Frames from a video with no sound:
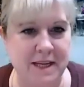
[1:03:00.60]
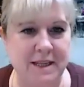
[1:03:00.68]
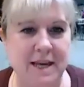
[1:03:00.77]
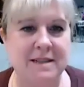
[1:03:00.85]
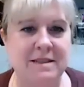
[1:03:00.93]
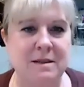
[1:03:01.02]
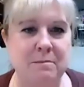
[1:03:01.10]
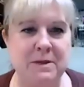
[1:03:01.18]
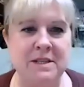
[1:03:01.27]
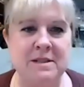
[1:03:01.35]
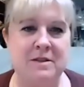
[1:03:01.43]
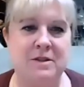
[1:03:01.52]
Yes, the
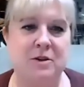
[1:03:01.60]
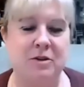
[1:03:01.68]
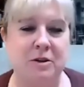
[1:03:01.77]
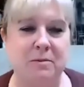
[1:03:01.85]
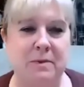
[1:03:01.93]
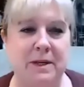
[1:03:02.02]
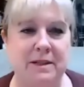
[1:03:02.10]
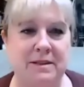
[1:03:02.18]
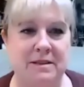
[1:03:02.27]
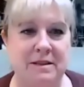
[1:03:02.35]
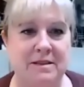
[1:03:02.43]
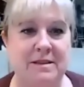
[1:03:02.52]
business group, it's
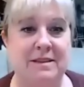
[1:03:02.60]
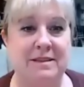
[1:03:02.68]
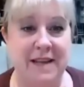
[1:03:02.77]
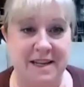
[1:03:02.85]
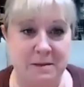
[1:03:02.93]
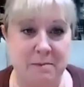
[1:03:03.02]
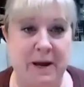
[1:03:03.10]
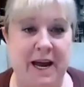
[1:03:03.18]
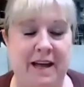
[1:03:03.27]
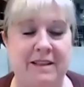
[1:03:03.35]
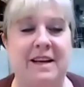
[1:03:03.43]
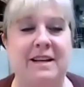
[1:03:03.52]
the success
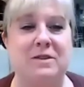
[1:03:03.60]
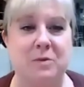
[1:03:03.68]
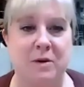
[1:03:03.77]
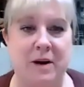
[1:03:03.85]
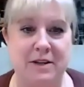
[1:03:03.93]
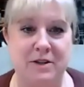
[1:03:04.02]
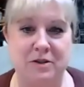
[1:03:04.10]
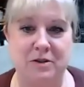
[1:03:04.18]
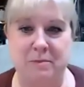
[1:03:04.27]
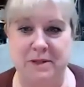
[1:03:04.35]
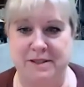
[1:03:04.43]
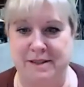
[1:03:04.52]
path. That's where I do the
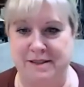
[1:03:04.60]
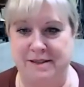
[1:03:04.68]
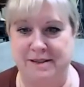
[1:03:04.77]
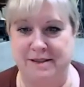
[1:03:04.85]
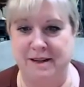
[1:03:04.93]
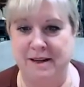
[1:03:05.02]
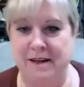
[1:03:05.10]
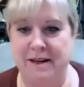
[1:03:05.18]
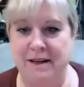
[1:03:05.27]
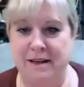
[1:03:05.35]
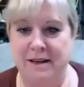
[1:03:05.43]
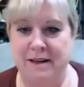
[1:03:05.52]
business
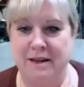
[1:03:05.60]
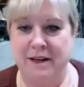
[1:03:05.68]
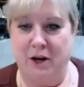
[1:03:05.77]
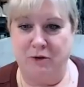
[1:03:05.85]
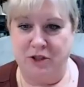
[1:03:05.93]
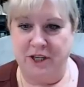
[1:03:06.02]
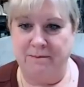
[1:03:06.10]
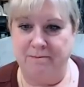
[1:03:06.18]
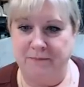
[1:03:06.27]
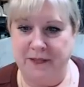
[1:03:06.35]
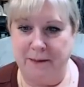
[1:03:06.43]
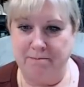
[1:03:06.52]
coaching.
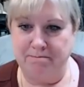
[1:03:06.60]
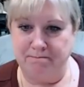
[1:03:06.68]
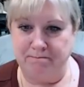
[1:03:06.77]
Yep.